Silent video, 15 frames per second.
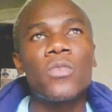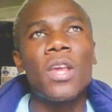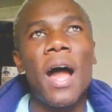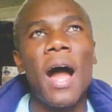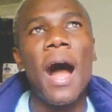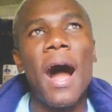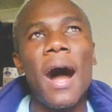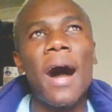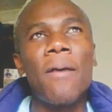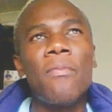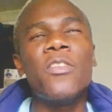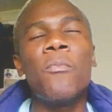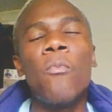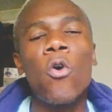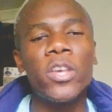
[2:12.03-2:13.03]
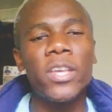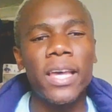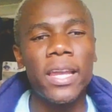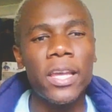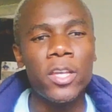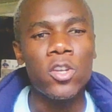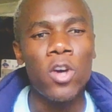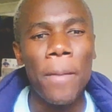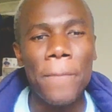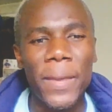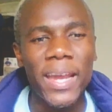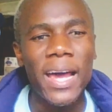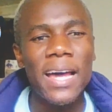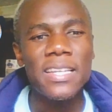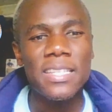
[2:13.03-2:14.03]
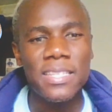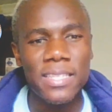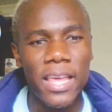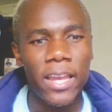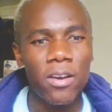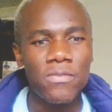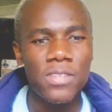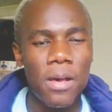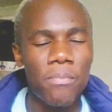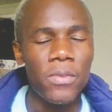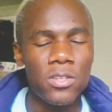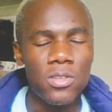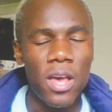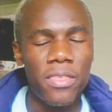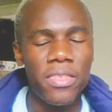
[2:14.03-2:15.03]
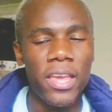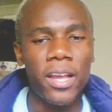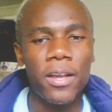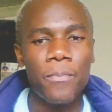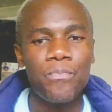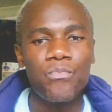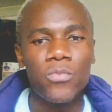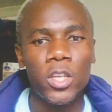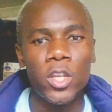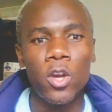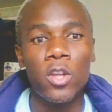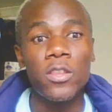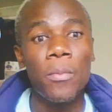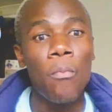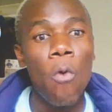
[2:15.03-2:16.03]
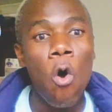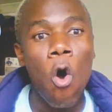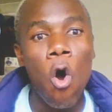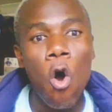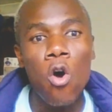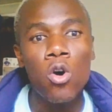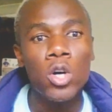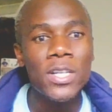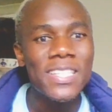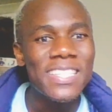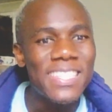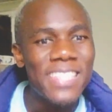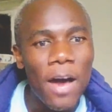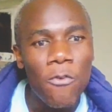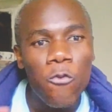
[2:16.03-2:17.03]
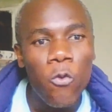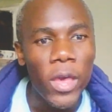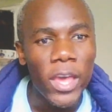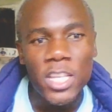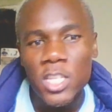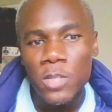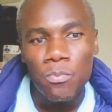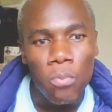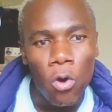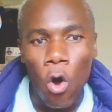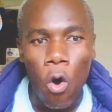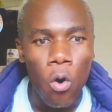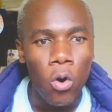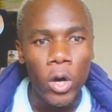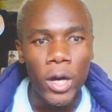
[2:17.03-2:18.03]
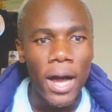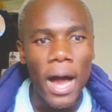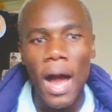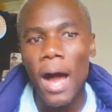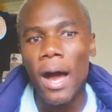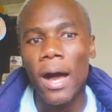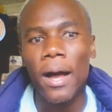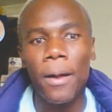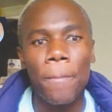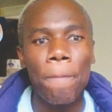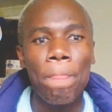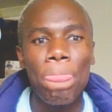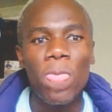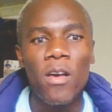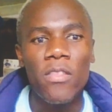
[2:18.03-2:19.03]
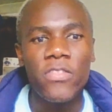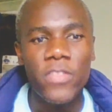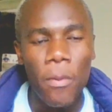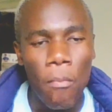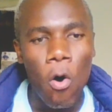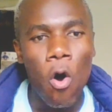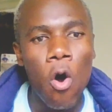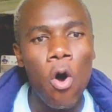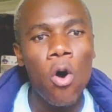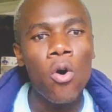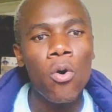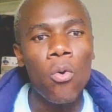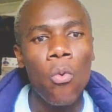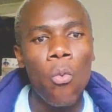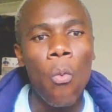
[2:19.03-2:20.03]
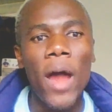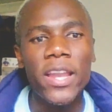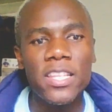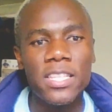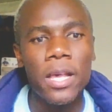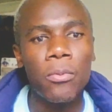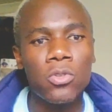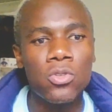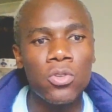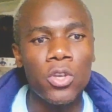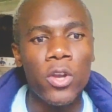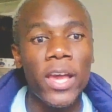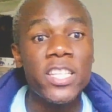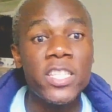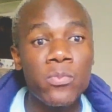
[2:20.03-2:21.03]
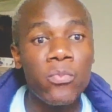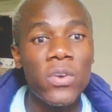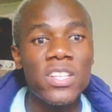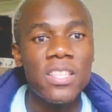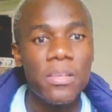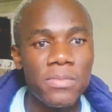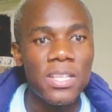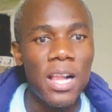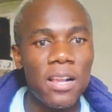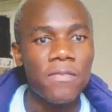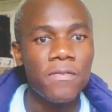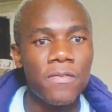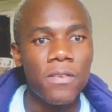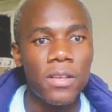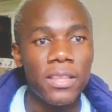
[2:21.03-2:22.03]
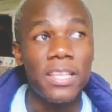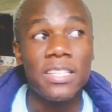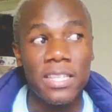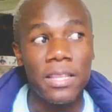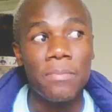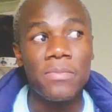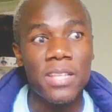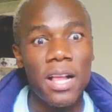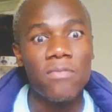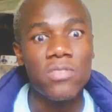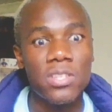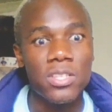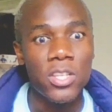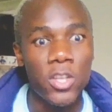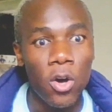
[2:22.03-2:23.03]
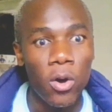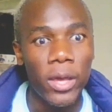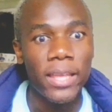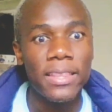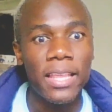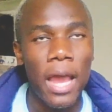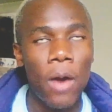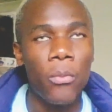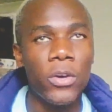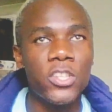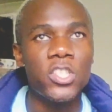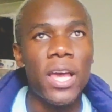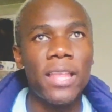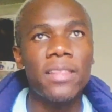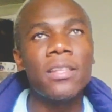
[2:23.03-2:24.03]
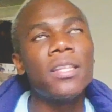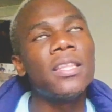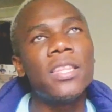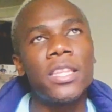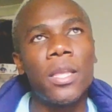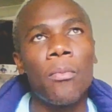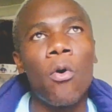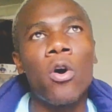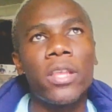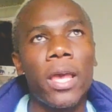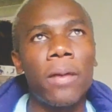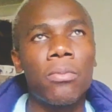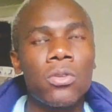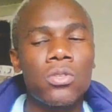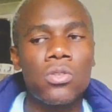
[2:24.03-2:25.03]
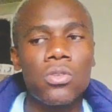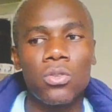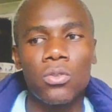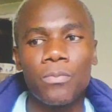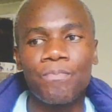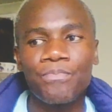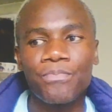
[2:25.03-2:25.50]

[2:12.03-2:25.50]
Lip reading: the more you get a better understanding of something. So I think the more stuff we explore, the more one is able to express themselves in the language, and the more they're able to